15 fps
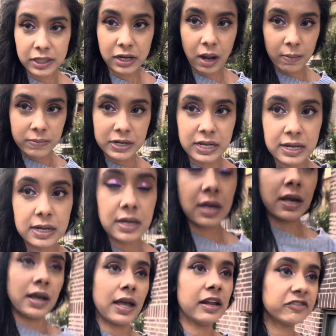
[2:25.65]
company
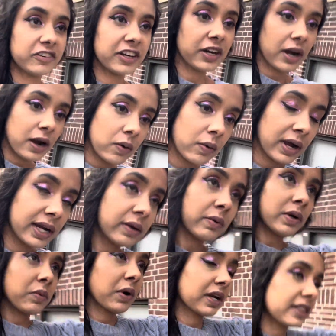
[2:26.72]
and figure out why I want
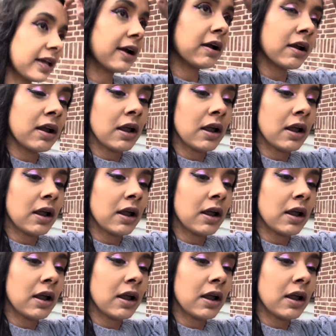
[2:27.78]
to work there.